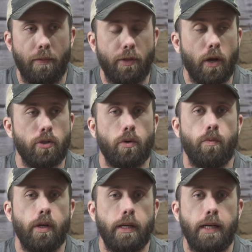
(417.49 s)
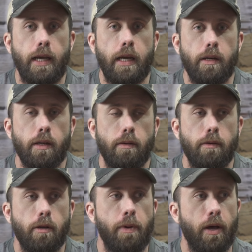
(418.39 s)
those are really neat
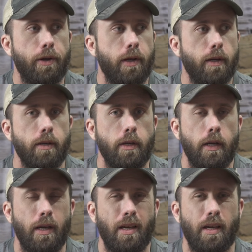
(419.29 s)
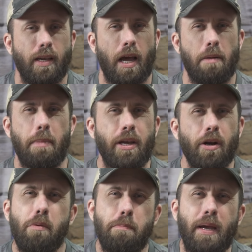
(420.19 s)
to be able to kind of make your
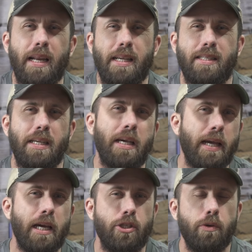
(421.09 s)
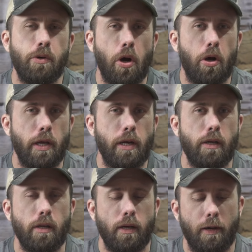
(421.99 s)
own BDC, I guess you would call it.
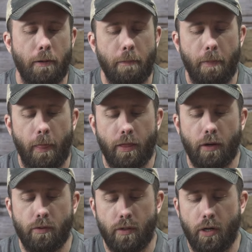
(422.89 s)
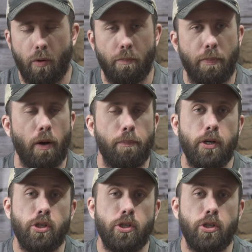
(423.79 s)
Those, they'll put your